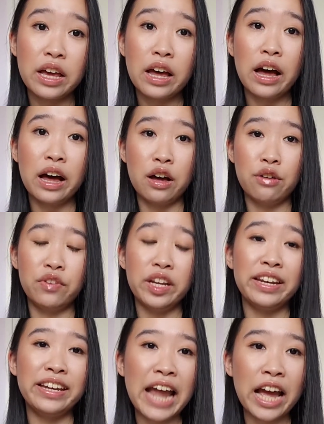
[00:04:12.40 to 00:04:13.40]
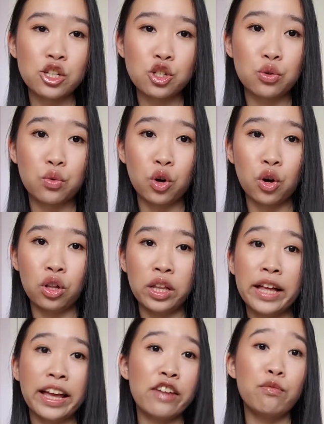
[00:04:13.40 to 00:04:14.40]
of natural,
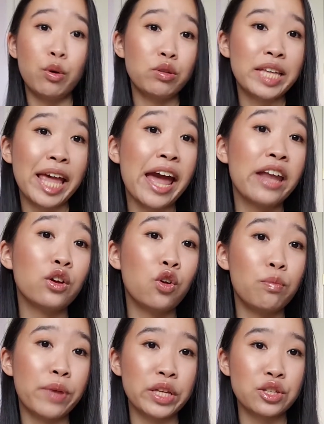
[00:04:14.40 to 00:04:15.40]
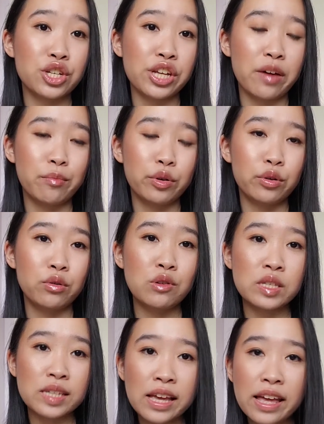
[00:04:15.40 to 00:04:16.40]
kind of botanical-based shampoos,
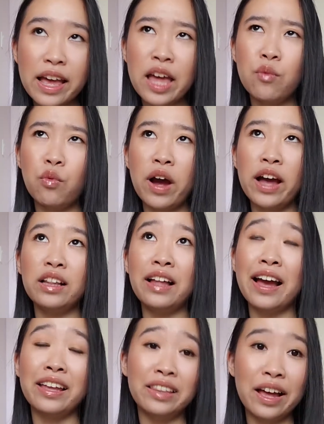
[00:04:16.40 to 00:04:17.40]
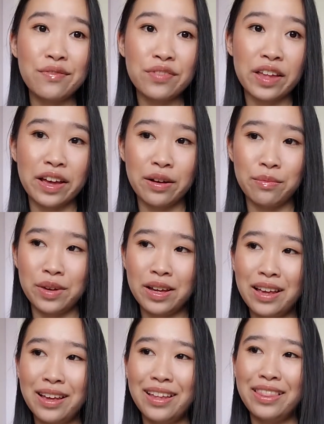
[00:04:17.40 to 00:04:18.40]
and while I love them,
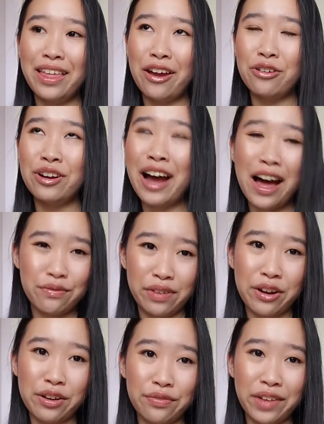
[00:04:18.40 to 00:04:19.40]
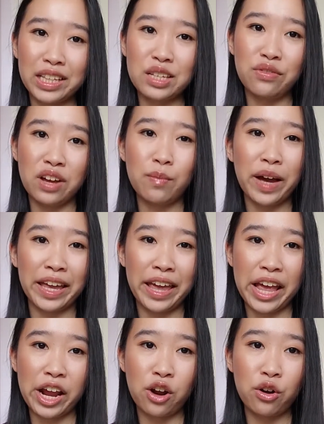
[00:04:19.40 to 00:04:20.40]
they're not very effective on my
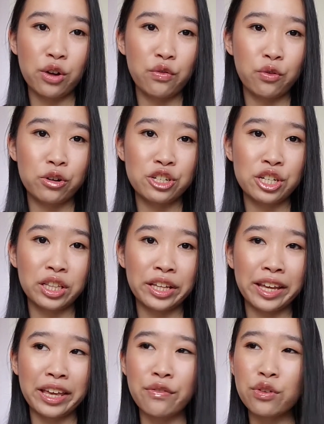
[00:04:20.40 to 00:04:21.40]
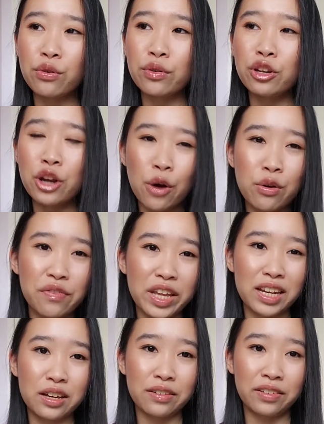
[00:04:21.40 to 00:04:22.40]
hair, unfortunately. If you know of any
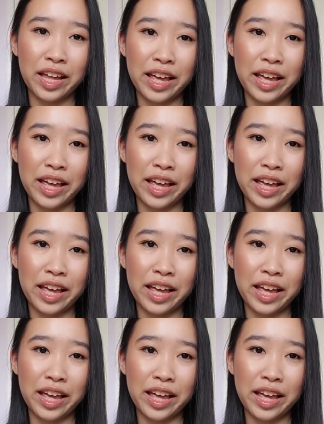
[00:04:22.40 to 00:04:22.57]
of